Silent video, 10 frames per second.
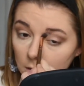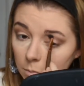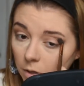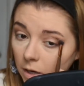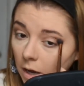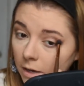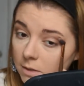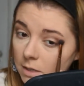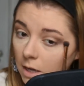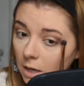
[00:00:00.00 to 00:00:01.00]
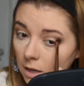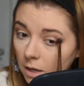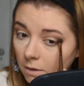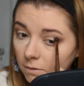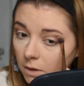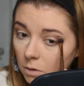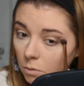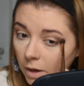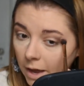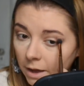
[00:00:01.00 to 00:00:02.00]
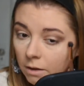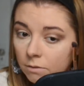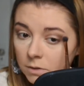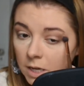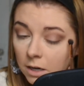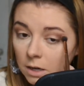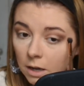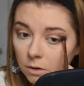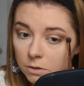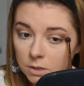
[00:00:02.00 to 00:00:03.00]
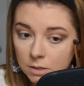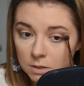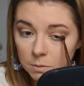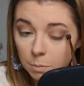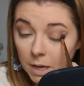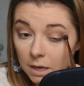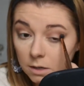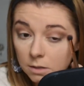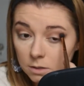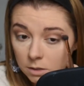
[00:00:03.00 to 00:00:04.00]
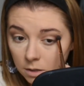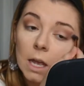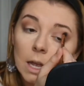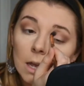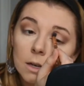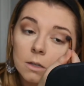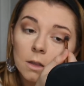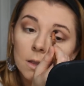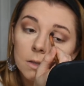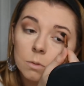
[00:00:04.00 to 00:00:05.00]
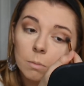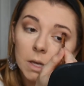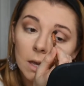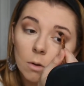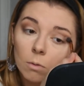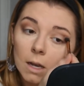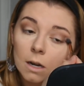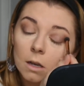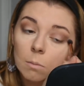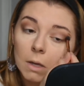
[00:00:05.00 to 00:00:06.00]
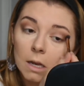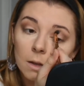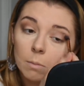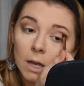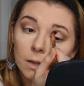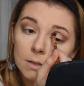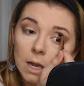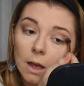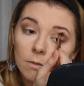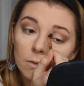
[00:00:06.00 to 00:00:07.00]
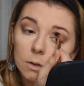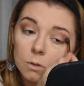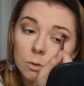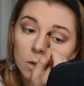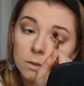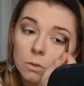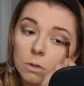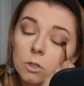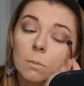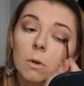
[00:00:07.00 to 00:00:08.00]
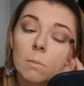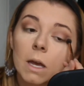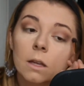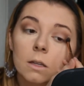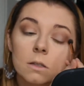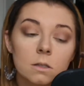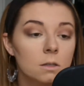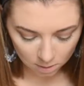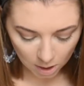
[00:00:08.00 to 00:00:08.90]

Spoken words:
but I say if you have $10 to spend, and this would be a great companion palette to have for those drugstore shimmery palettes.